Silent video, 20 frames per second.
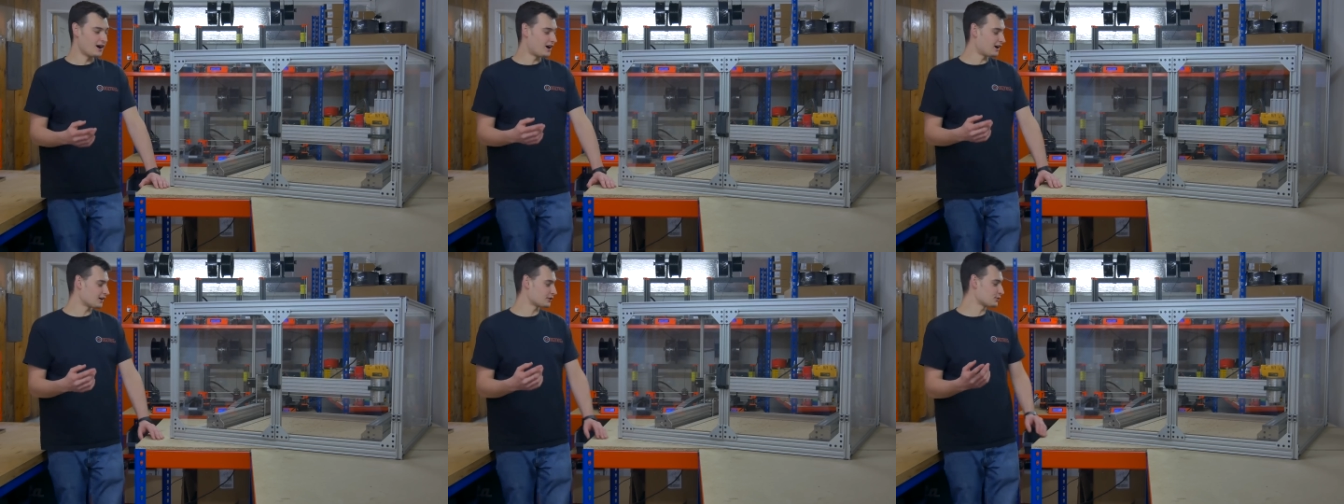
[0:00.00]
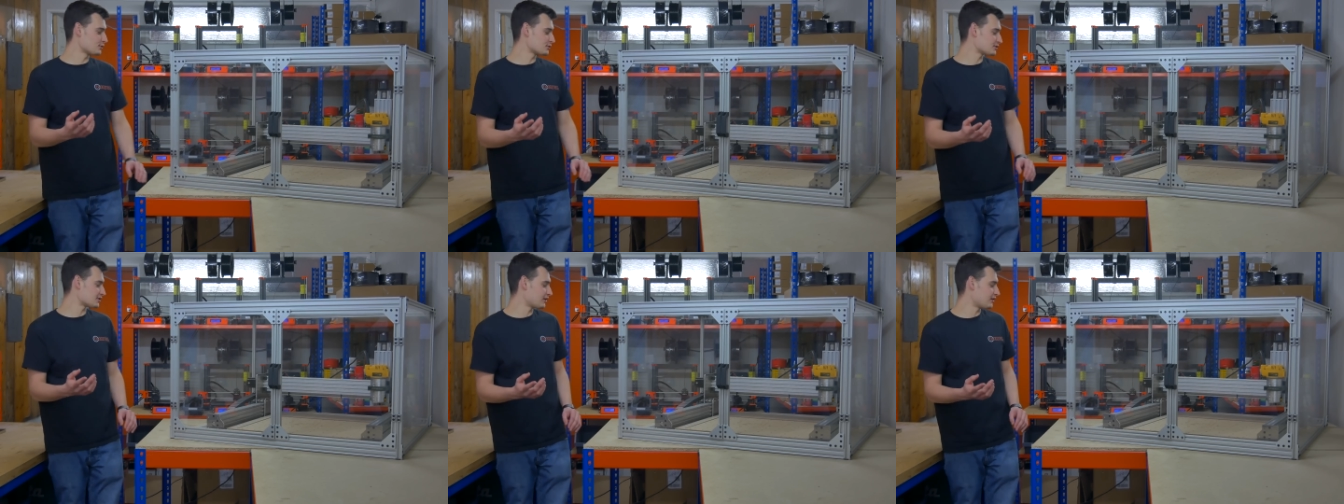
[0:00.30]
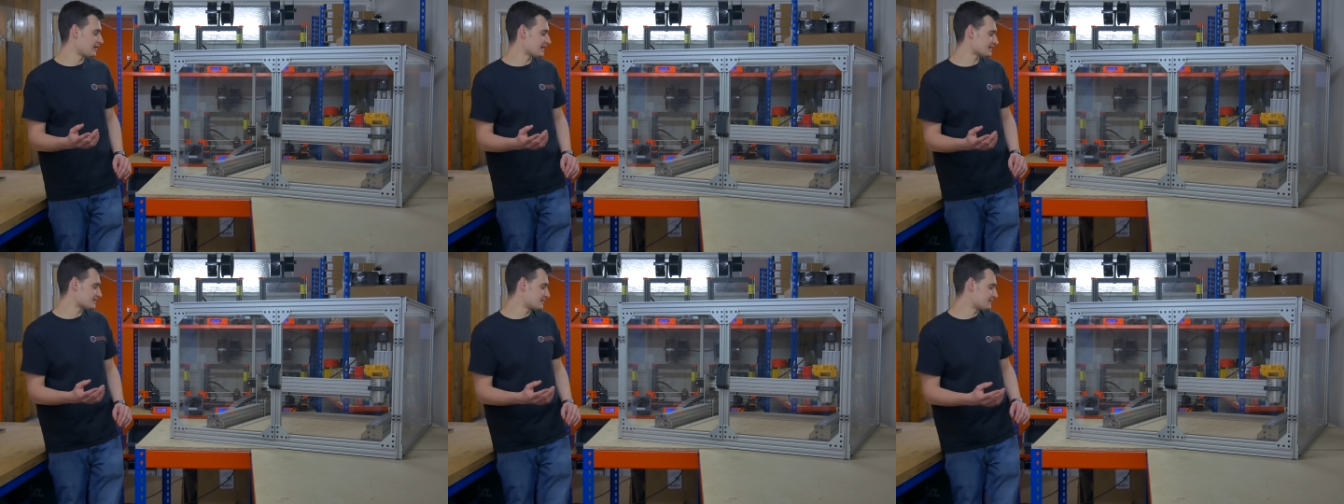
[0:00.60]
I'd also
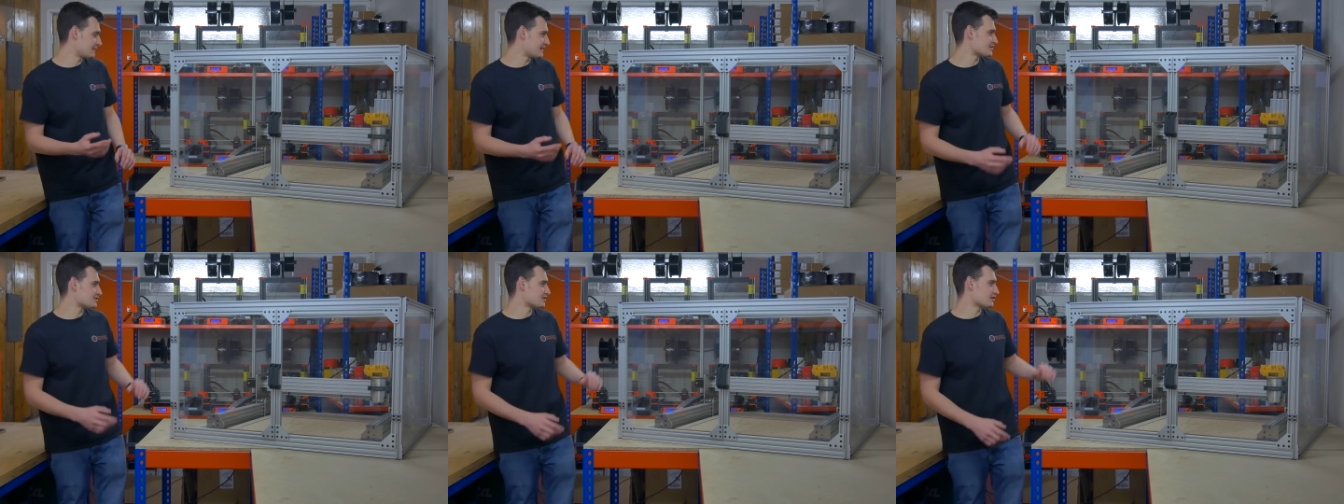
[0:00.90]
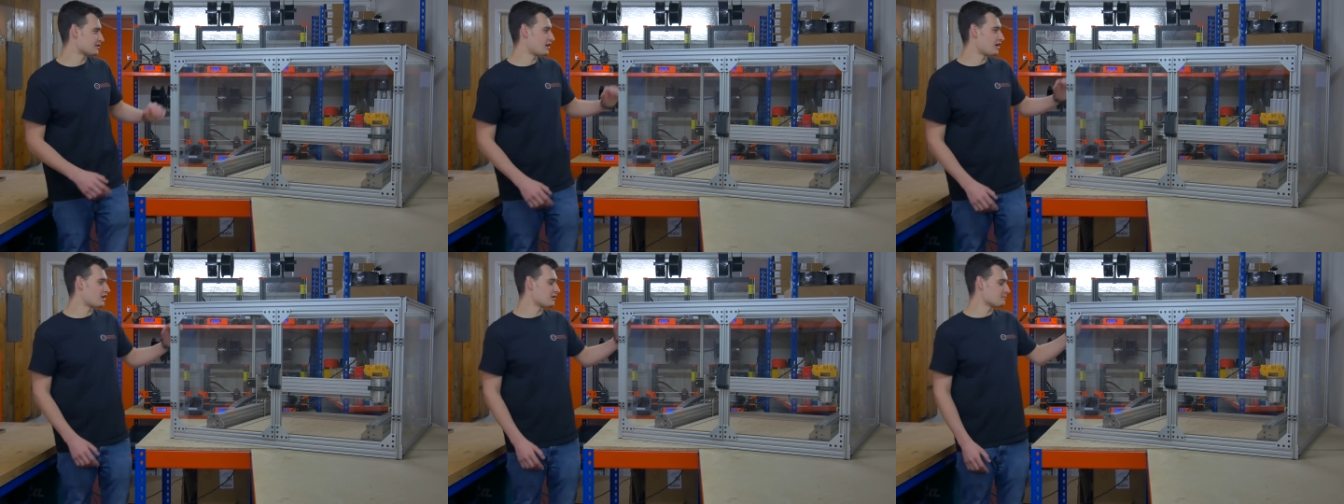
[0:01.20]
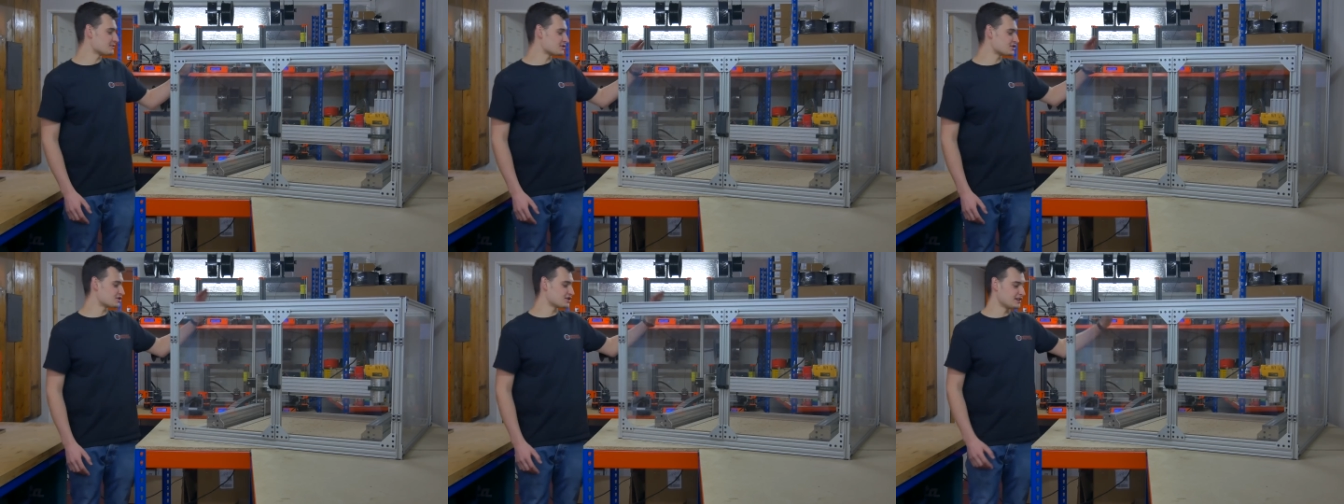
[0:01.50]
like to mention that our
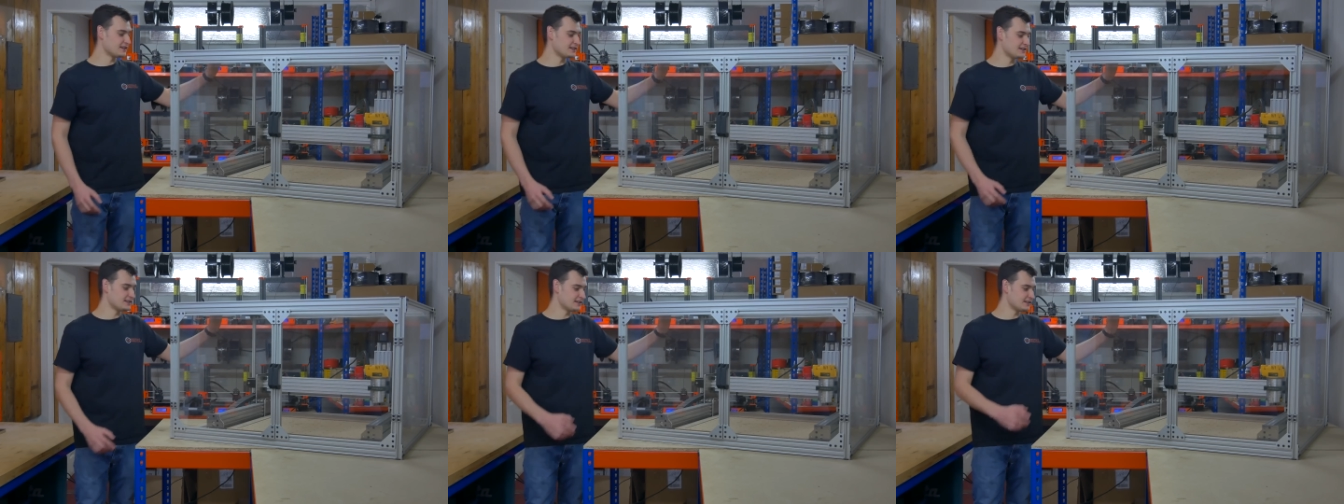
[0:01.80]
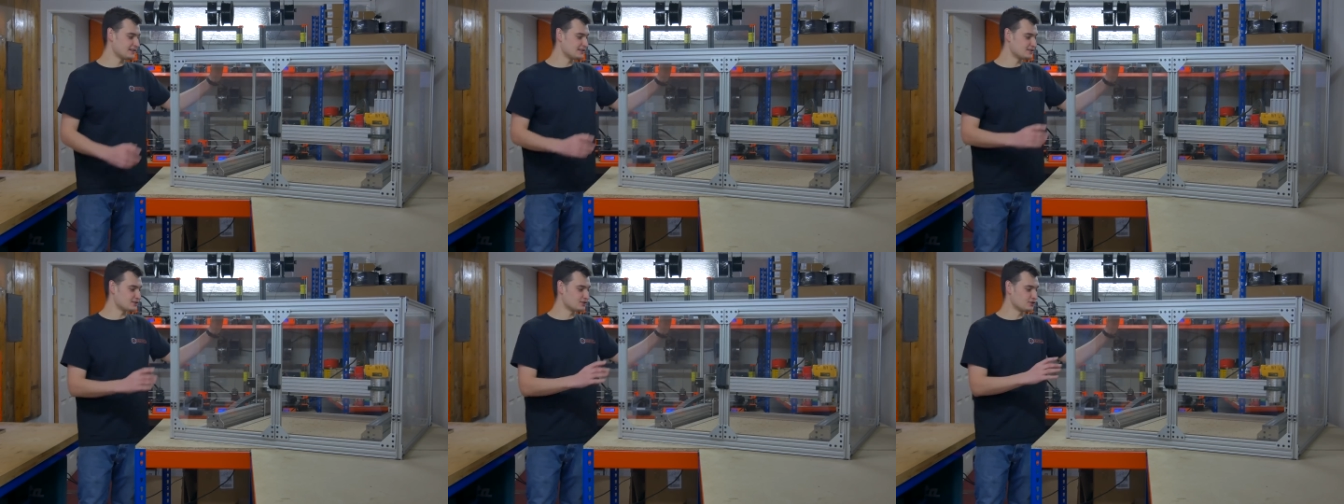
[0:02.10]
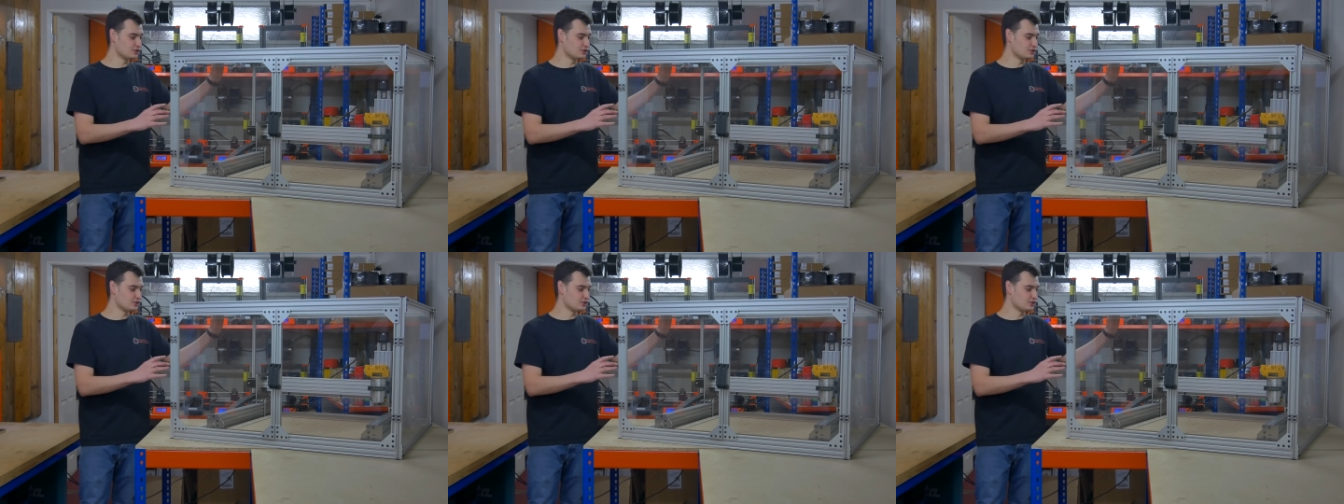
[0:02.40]
machine is